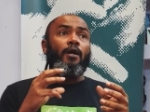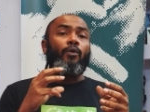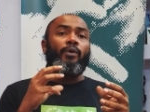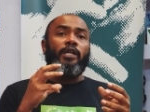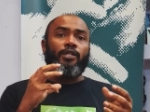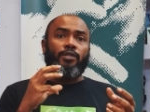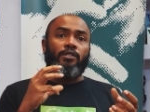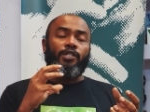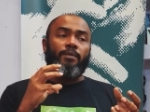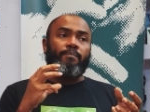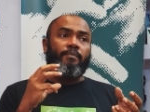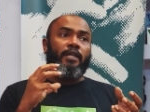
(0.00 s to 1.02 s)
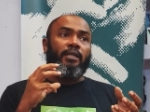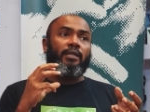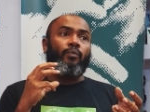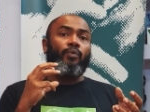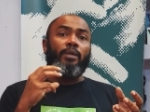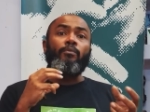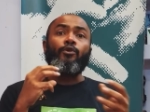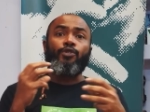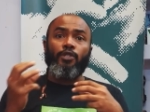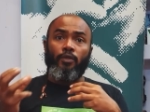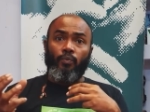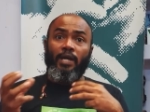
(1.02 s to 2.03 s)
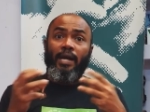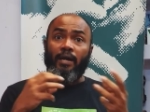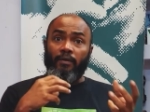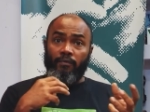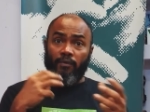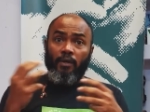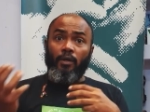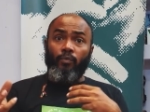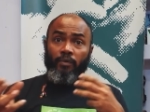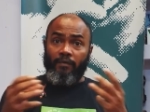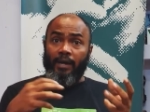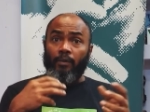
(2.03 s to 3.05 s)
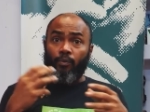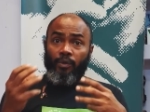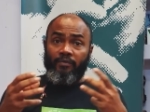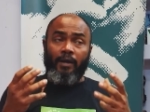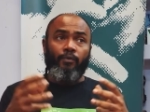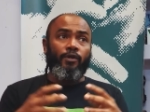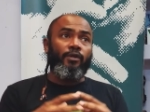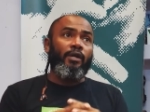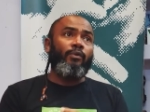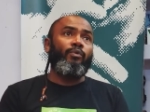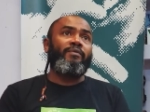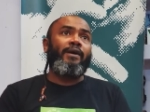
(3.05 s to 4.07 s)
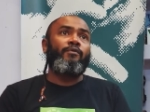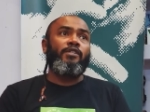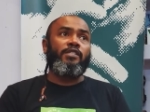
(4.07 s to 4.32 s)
relationship that we Mauritians we have with our